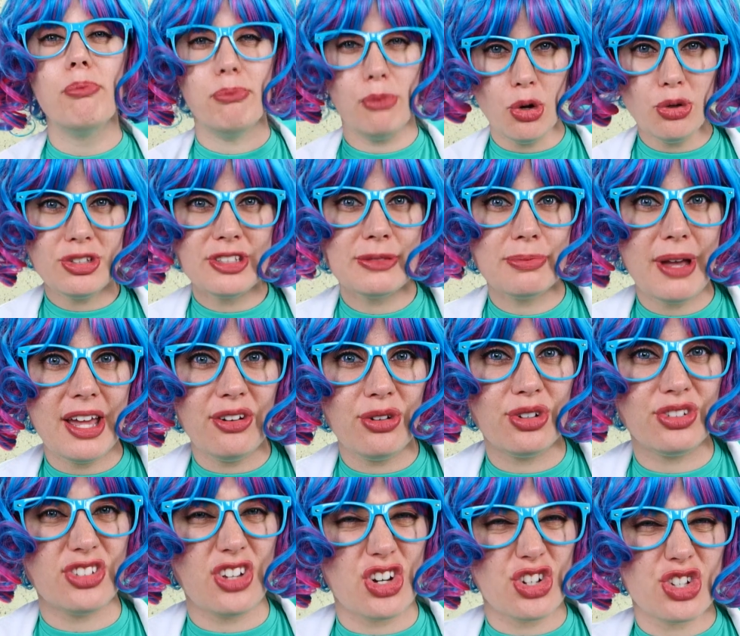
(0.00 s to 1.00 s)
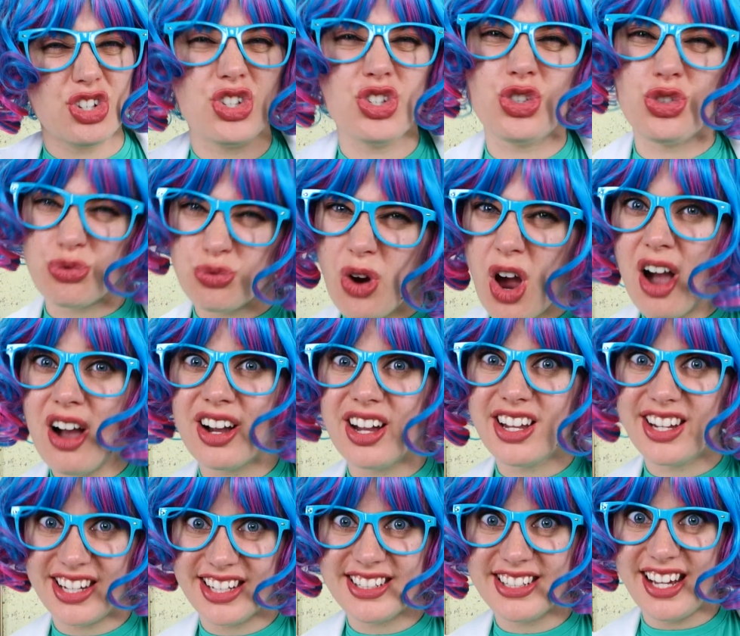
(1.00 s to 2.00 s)
Most metals are strong
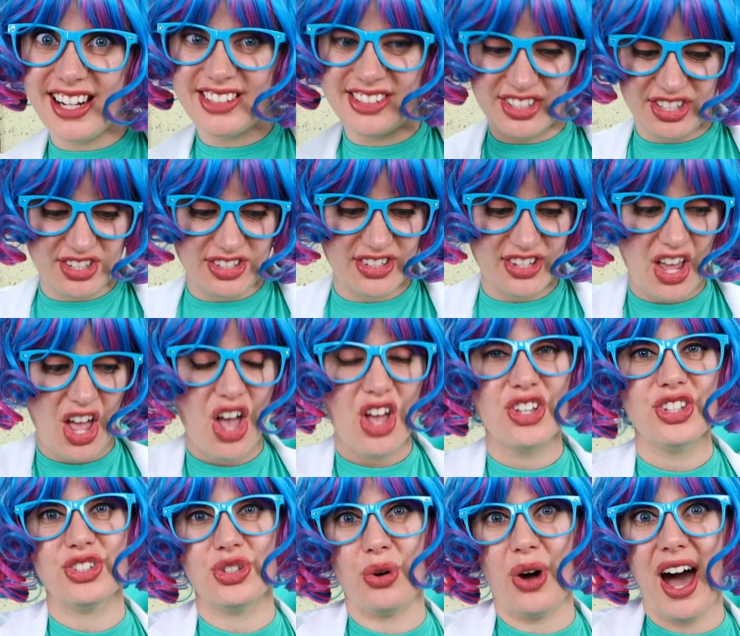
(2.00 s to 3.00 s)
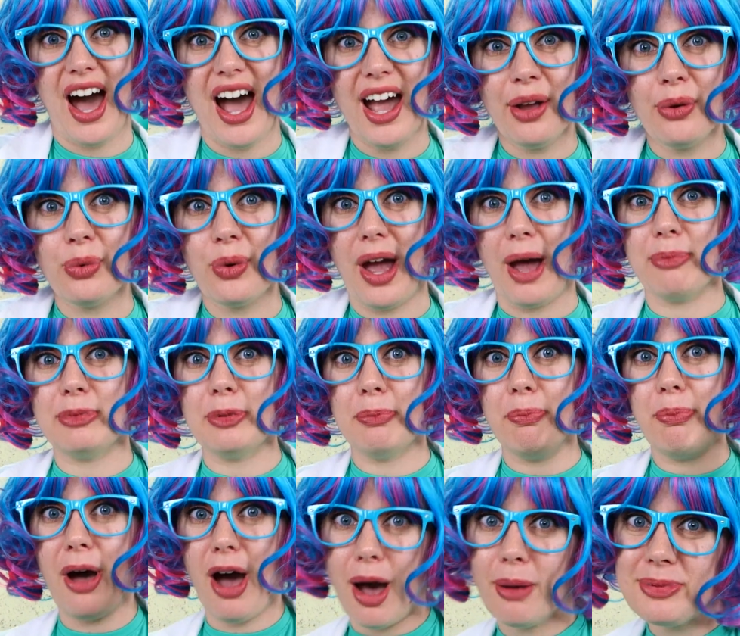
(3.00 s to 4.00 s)
conductors, so I wrapped
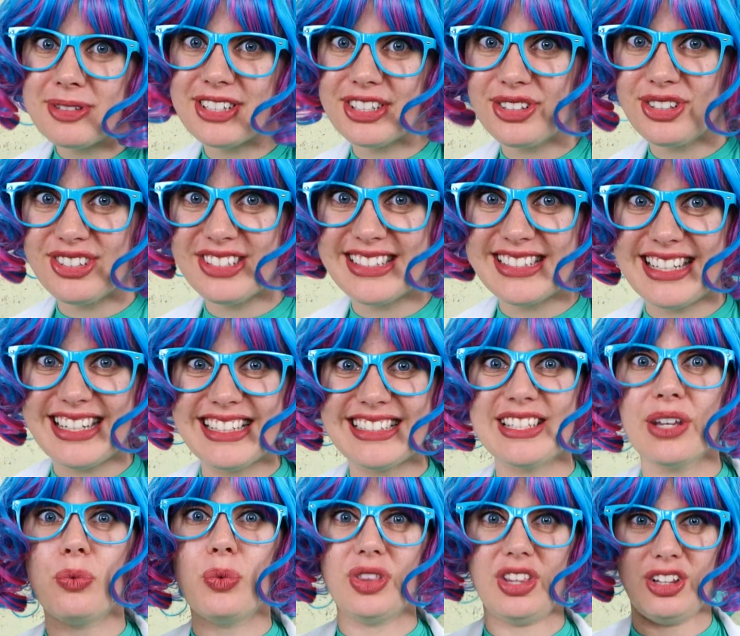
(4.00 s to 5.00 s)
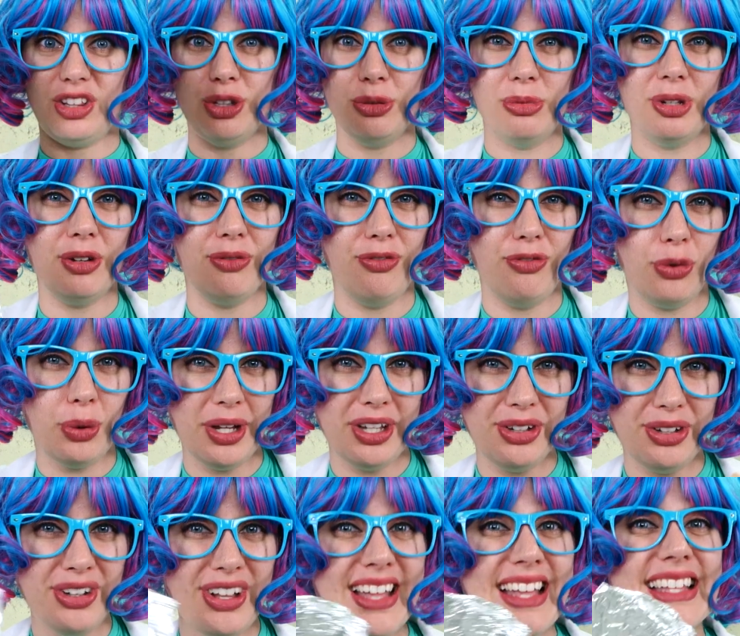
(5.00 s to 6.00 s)
popsicle sticks with aluminum
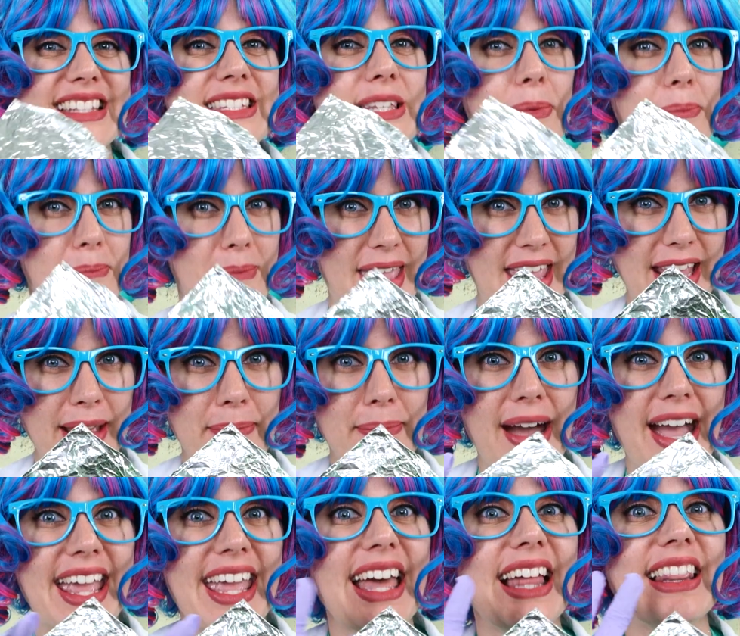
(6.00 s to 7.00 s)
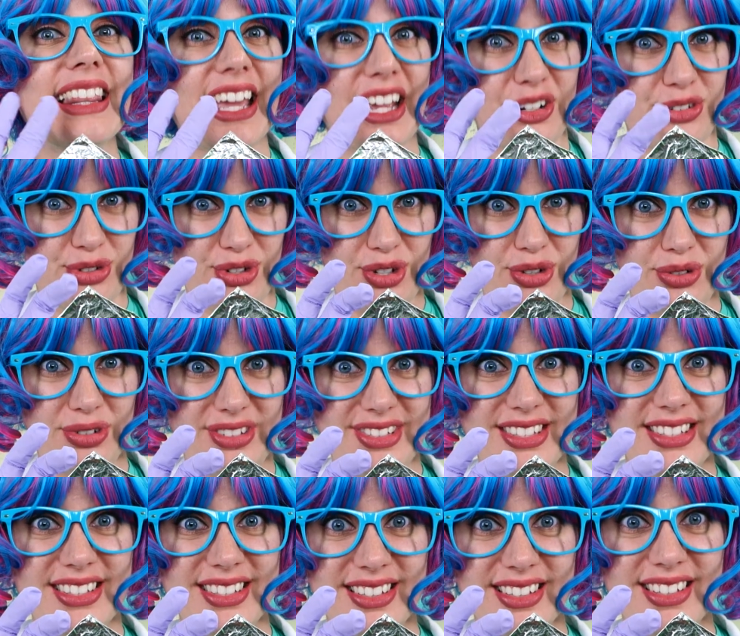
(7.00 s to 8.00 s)
foil to make my
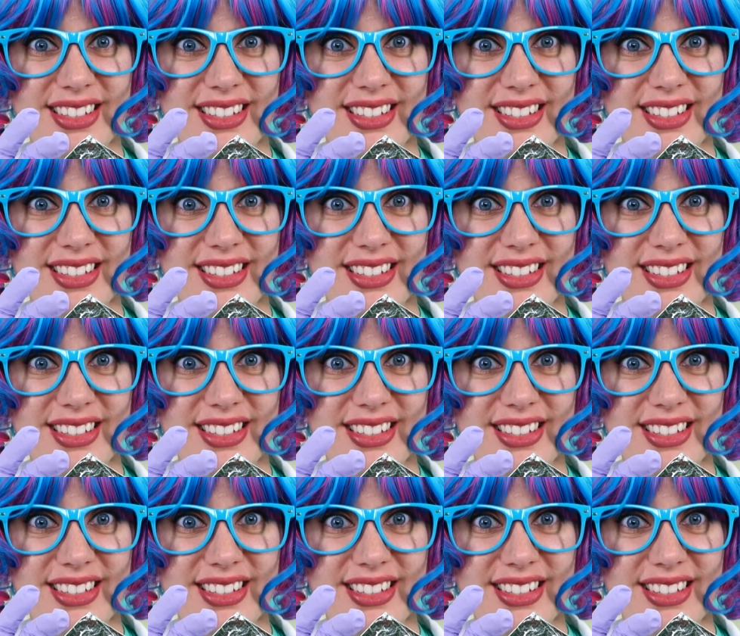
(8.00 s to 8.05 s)
electrodes.